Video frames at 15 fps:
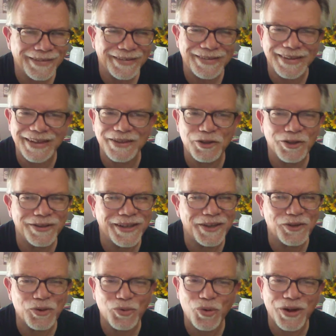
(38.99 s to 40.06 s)
than
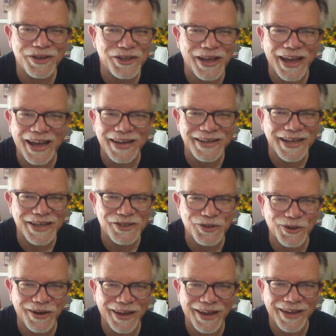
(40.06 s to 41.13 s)
the one you had
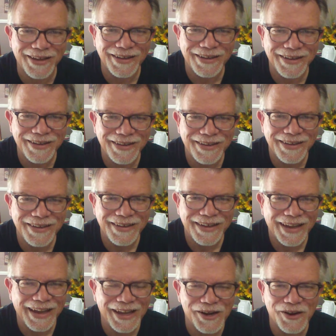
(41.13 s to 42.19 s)
yesterday.
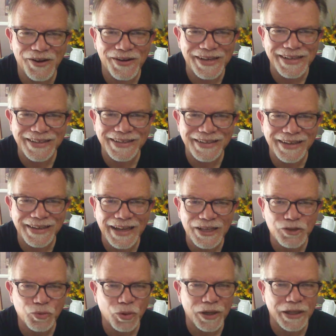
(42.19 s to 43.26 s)
And
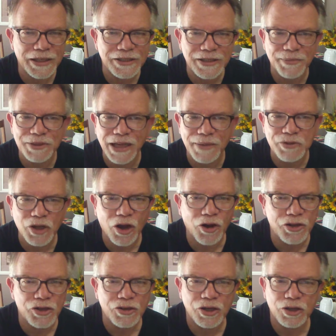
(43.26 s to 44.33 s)
that's really sometimes
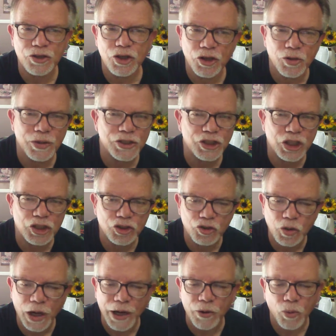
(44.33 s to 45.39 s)
all you can do is just
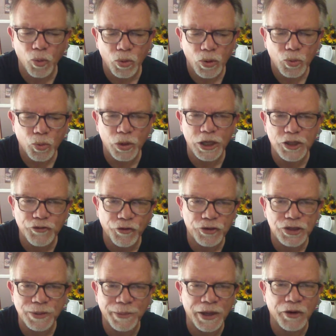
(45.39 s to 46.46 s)
try to reach for
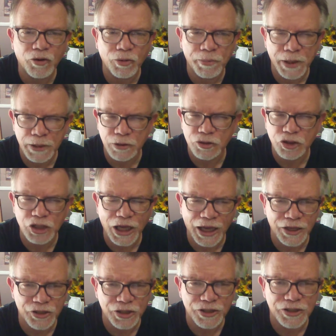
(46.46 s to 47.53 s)
some incremental
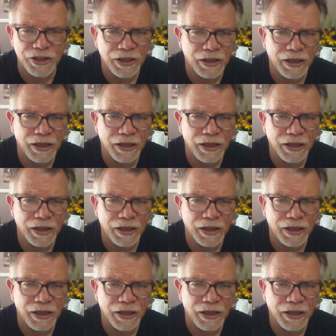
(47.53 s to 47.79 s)
changes.